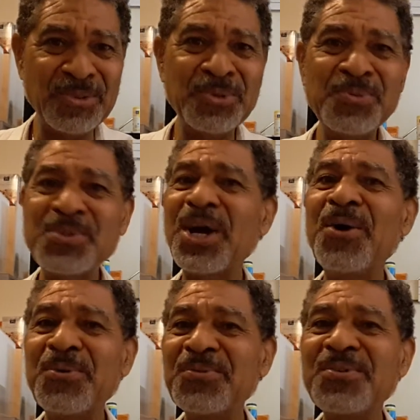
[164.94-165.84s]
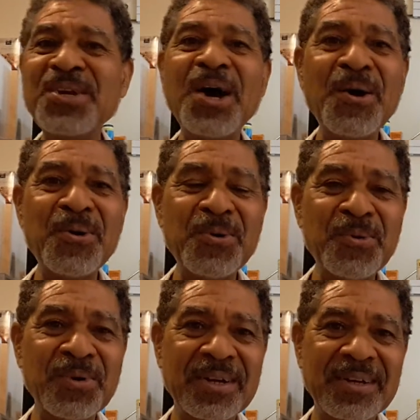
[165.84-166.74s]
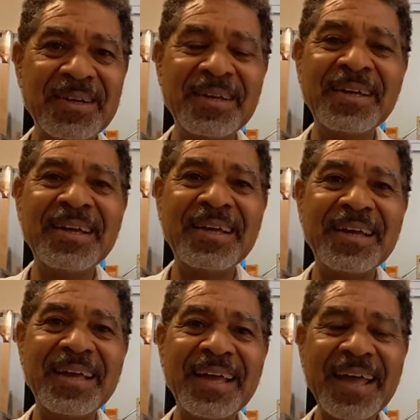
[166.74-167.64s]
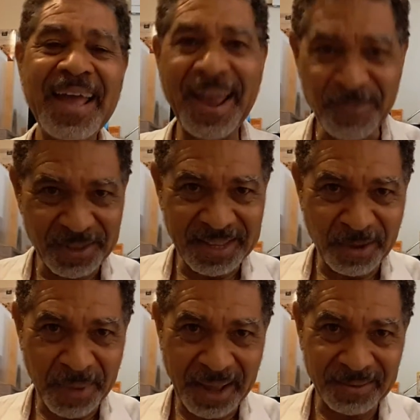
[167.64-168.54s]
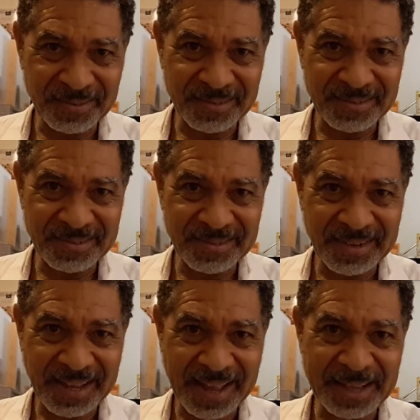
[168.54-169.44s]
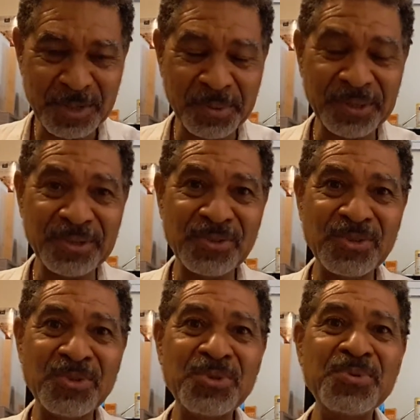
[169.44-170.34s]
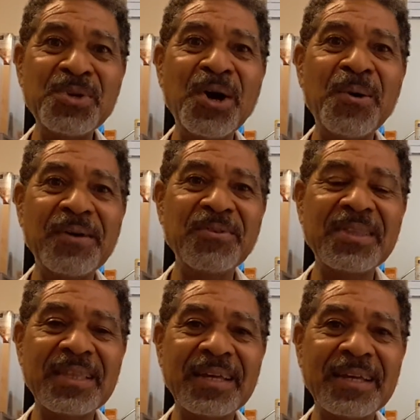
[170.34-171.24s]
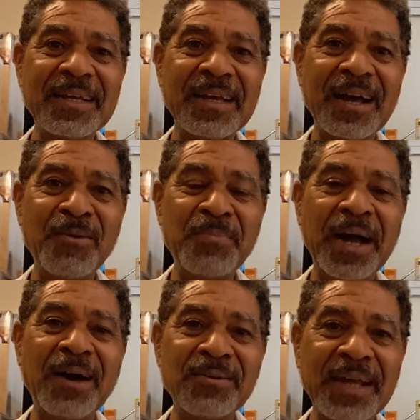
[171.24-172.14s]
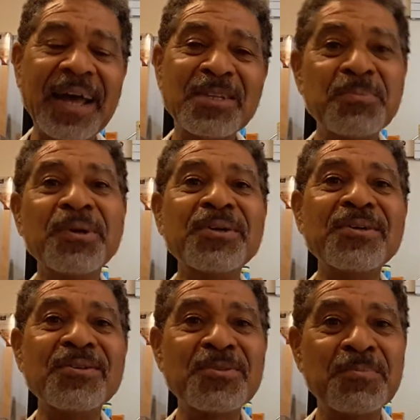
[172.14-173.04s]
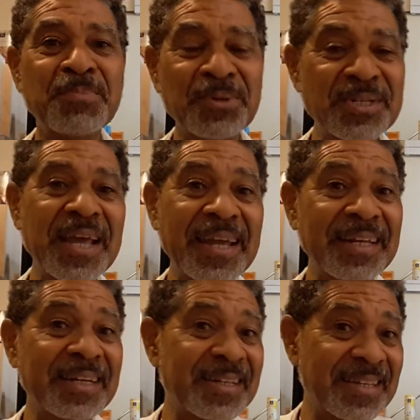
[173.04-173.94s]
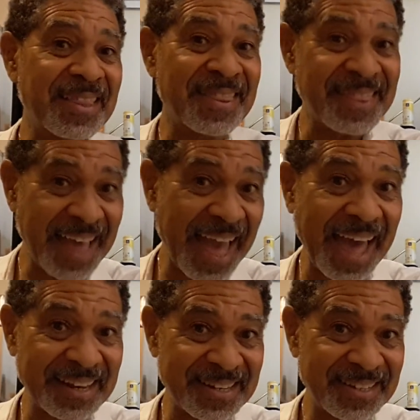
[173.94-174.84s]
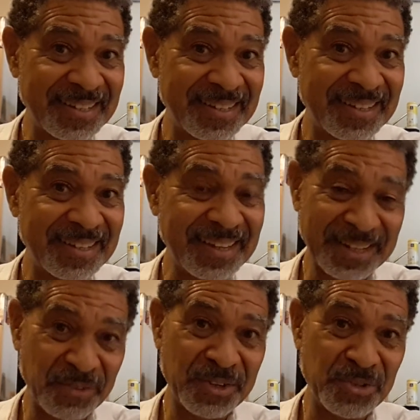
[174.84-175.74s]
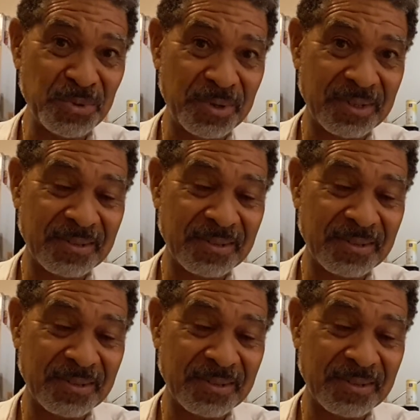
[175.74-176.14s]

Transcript: you don't know everything about Asperger's. You know everything about Asperger's pertaining to that individual.